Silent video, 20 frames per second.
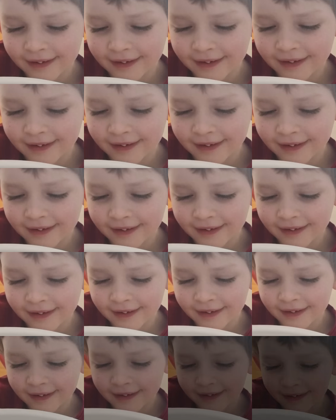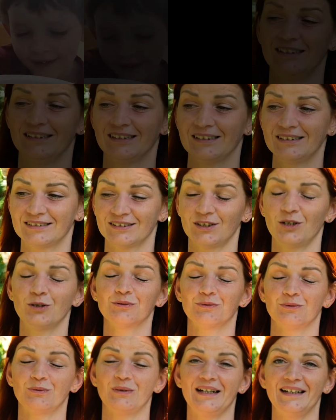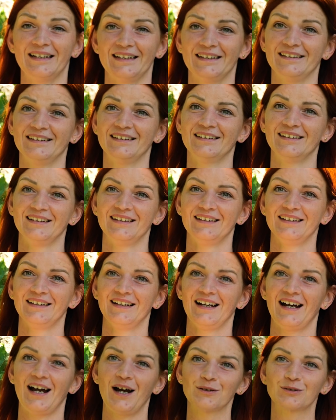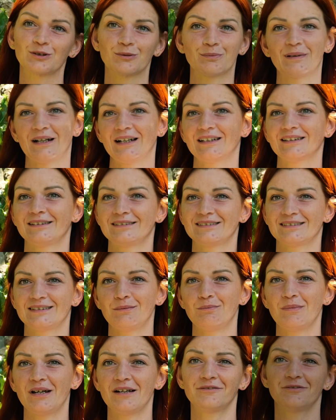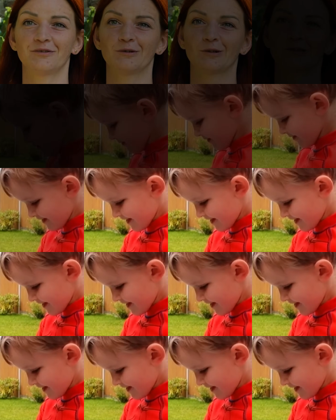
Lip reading: He understands in his own way how to practice the method.